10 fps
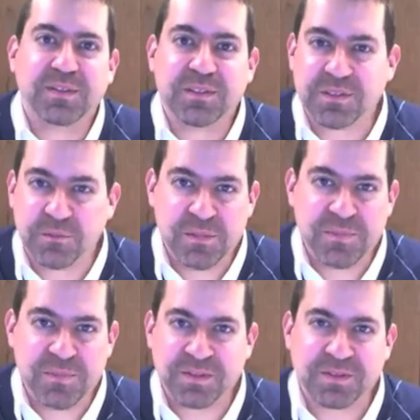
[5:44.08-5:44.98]

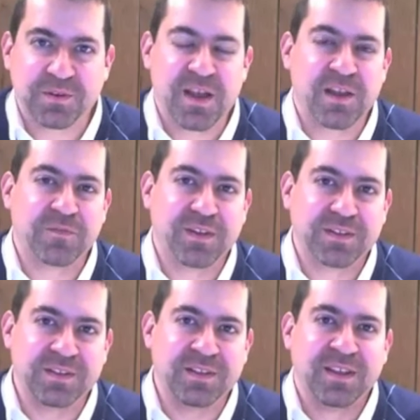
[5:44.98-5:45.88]
disagreements or
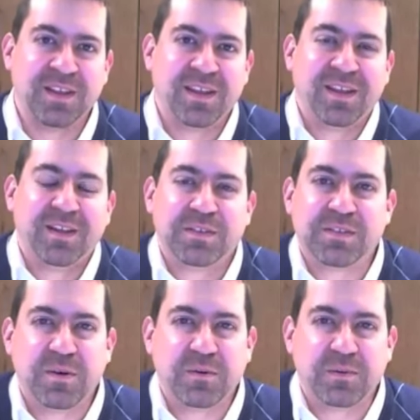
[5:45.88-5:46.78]
conflicts. And
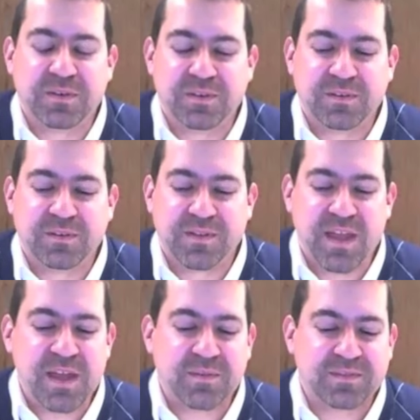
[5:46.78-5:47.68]
so
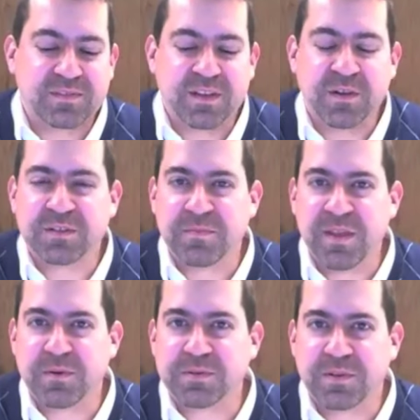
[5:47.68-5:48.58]
that, you know, to
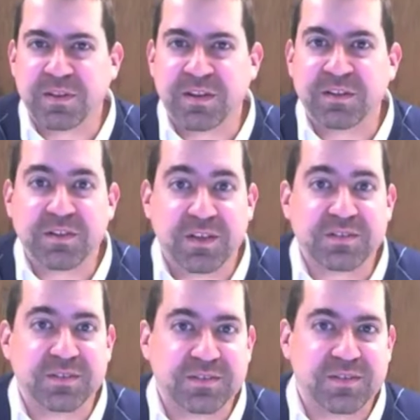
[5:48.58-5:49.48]
me was really an
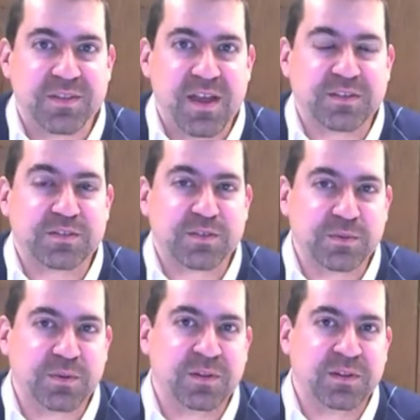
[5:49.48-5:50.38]
injustice to that
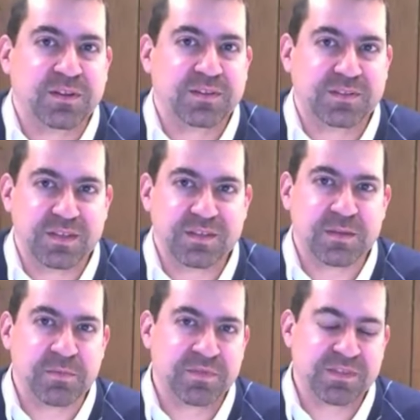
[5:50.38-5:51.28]
school
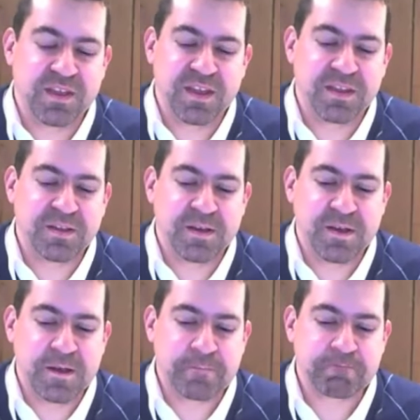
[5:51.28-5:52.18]
system of saying,
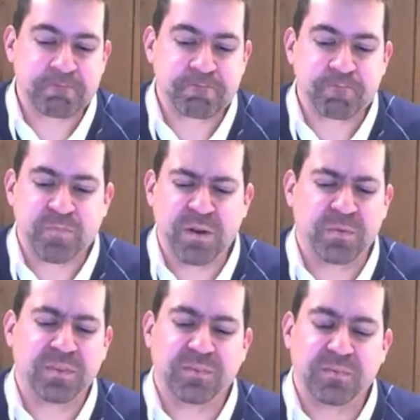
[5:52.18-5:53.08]
you
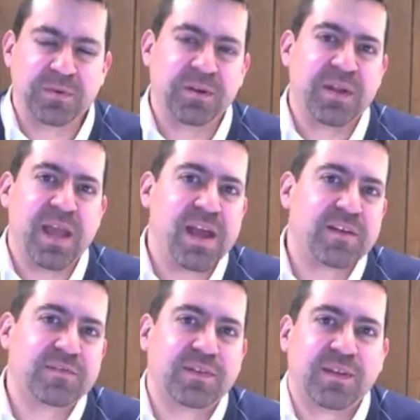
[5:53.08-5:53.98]
know, we don't
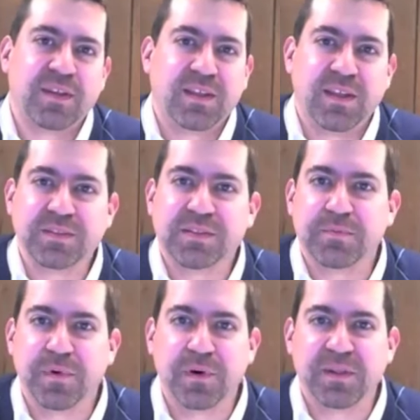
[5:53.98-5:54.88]
have kids
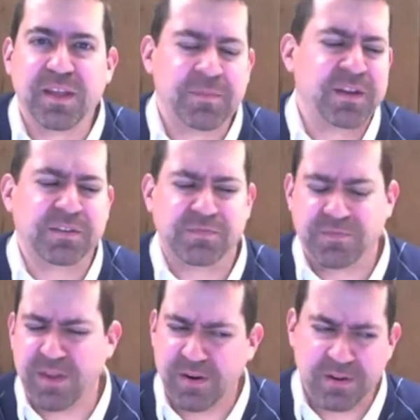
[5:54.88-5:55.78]
that bully. I mean, it's
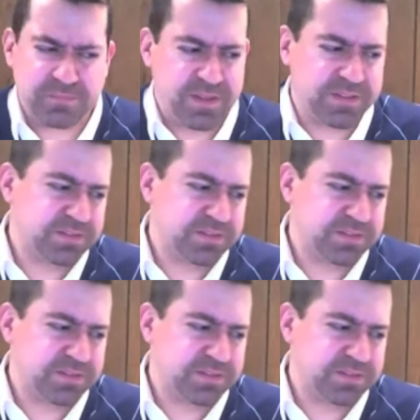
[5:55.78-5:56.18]
very